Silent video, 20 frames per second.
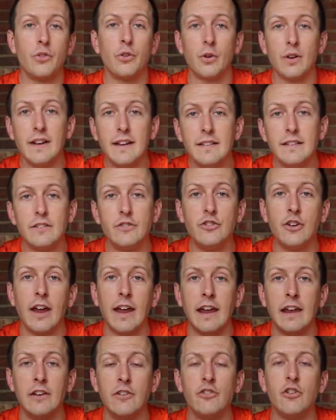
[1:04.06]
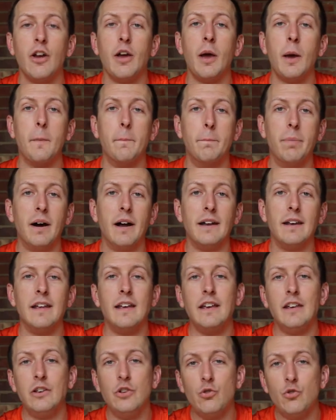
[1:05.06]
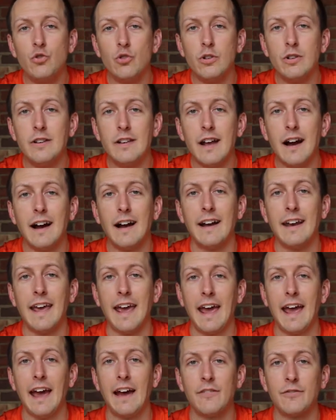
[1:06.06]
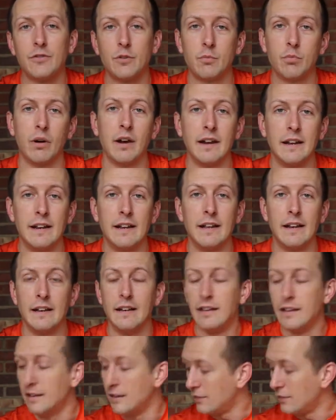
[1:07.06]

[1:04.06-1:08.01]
there is a change, but you should not have to break it in.